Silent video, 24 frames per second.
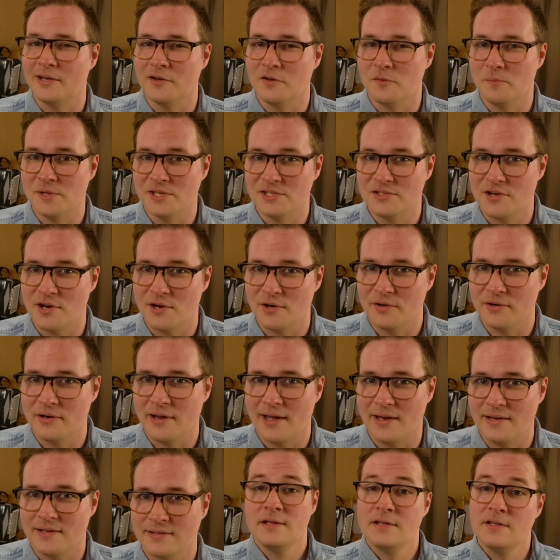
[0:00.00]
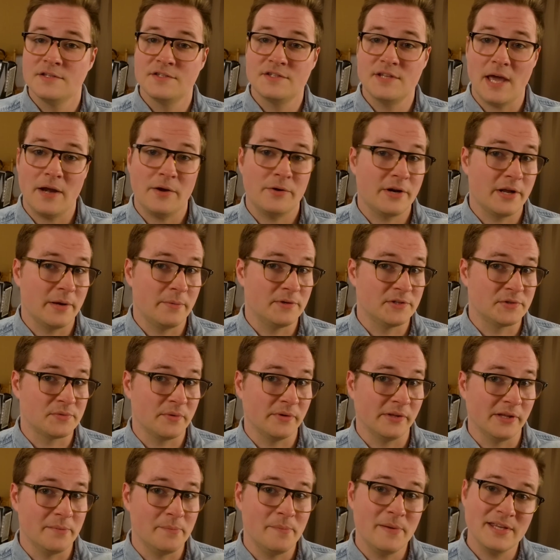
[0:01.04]
to be shared yet. Saturday was
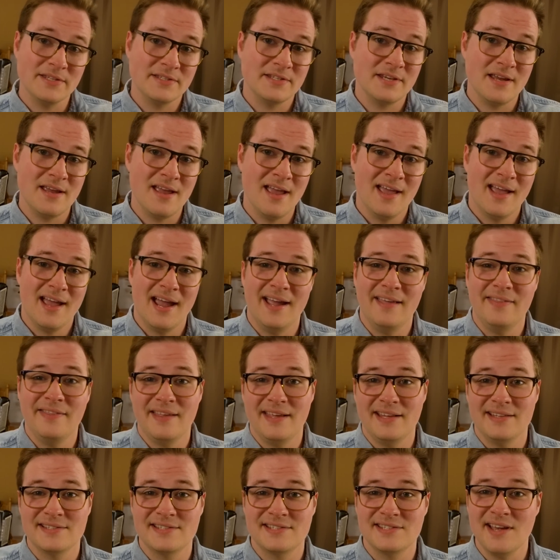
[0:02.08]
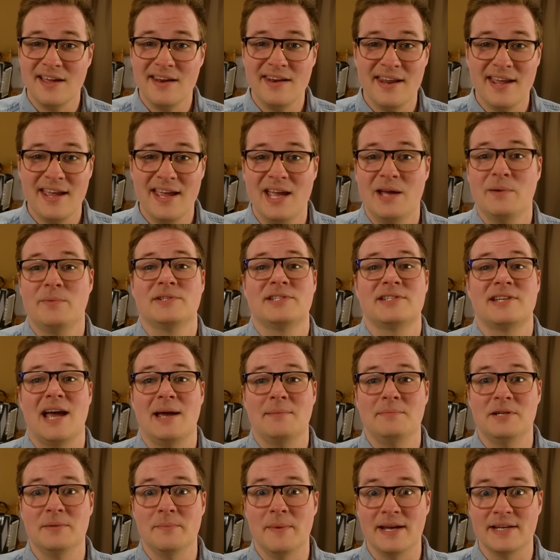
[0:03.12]
really busy, and then Sunday it was
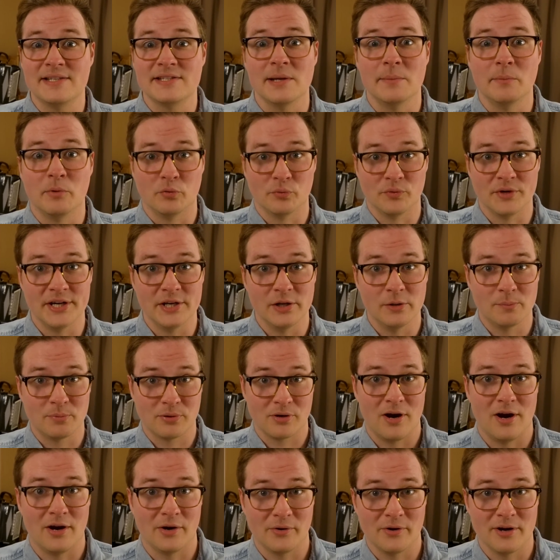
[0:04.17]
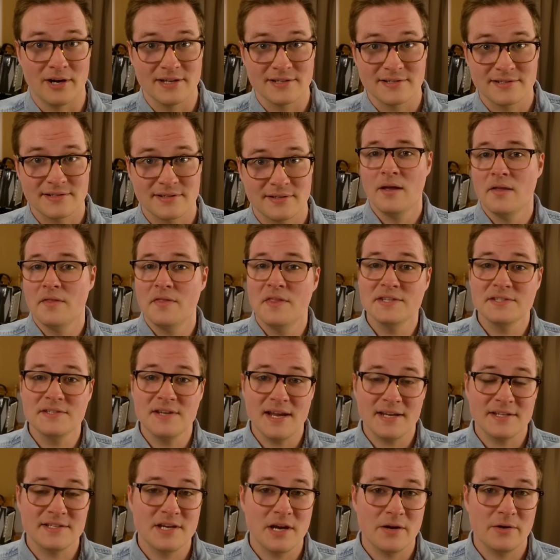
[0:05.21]
time to make some real progress. This
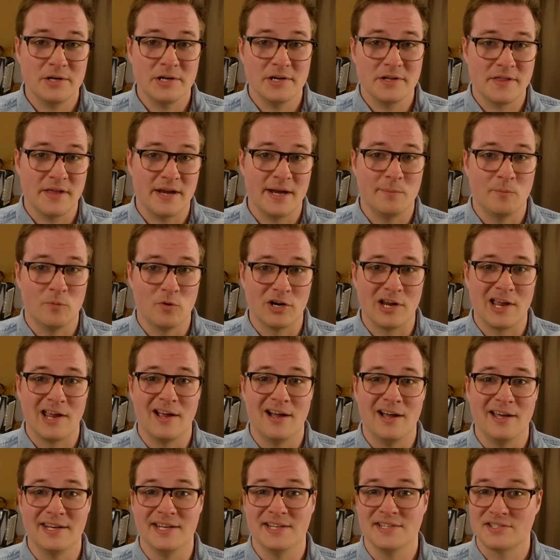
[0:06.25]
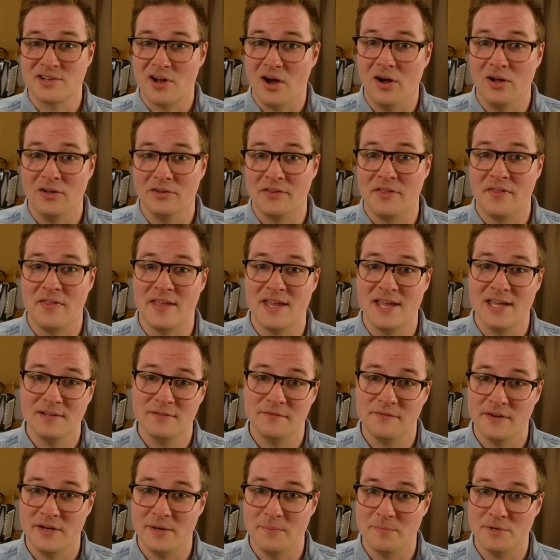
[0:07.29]
next area that I'm working on is called the
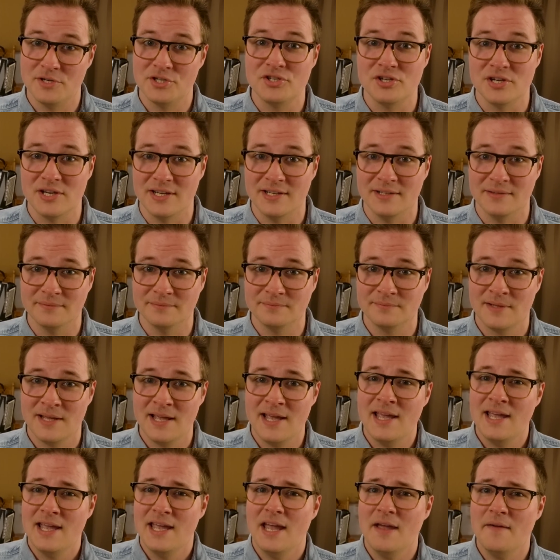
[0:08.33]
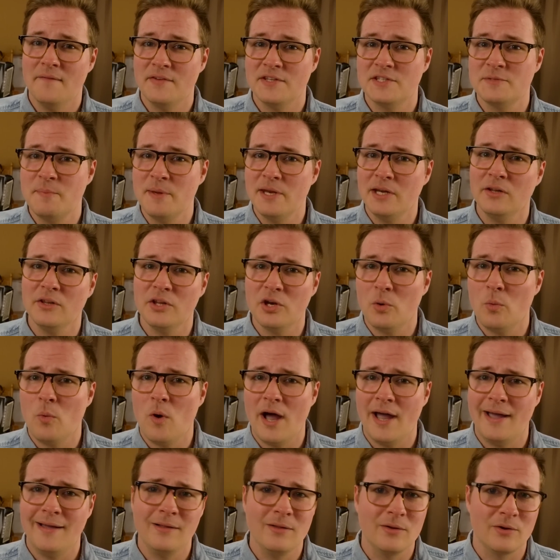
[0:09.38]
Infinite Machine. If it's been a little
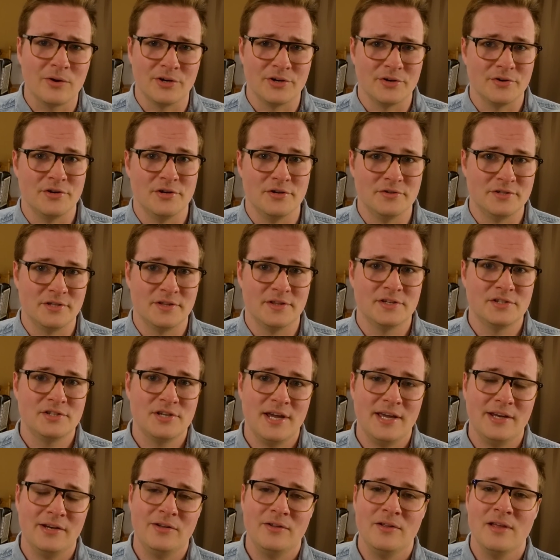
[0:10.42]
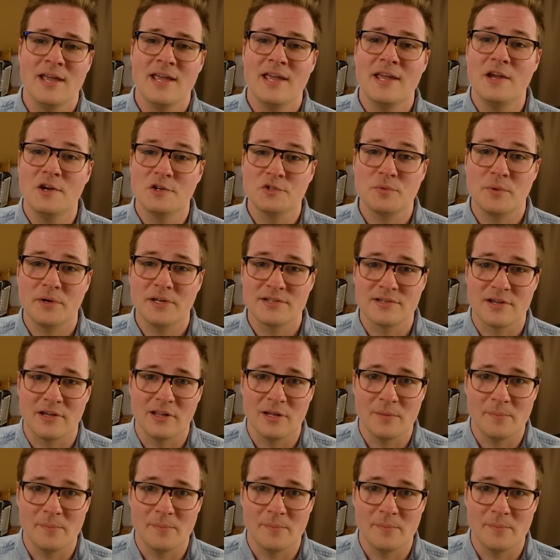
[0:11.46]
while or you're new to the channel, here's what it's all